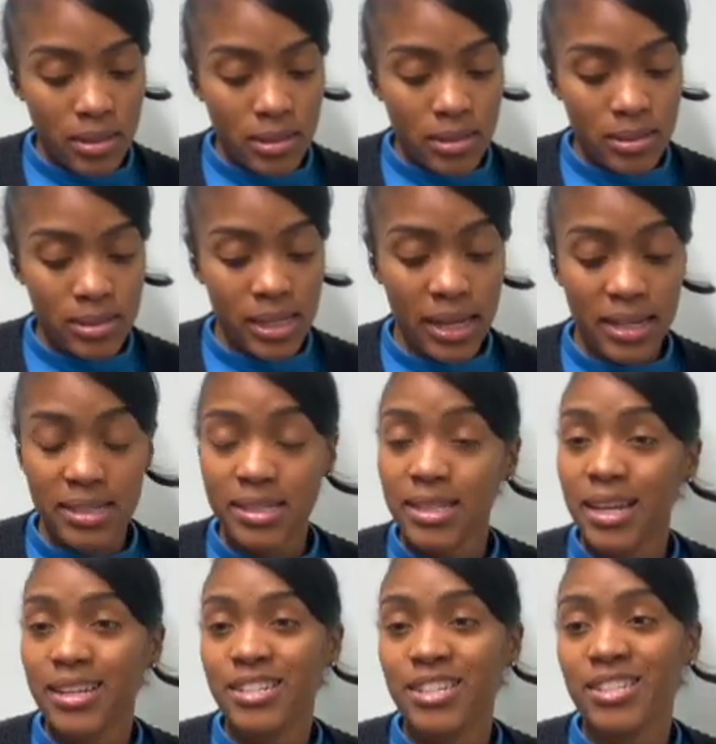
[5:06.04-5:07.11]
Second
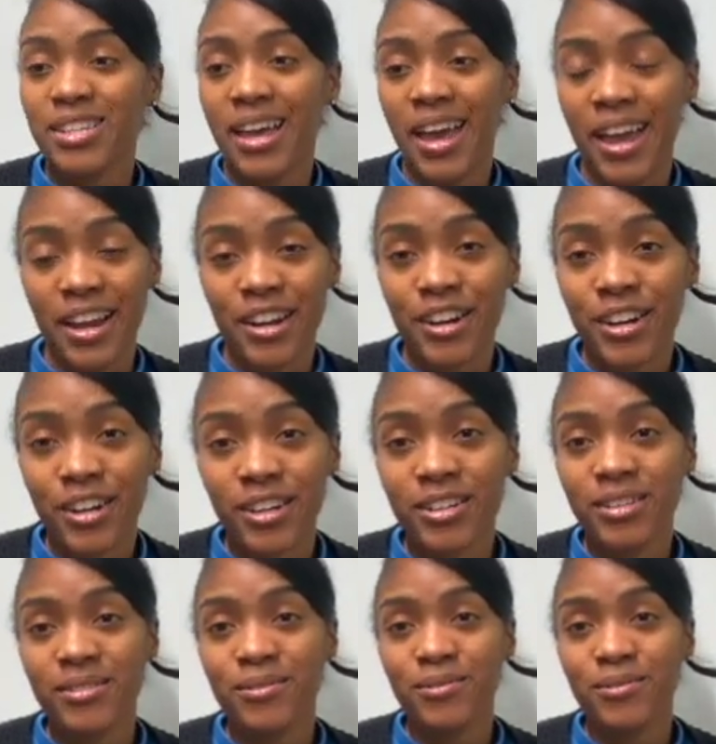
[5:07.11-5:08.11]
stage is anger.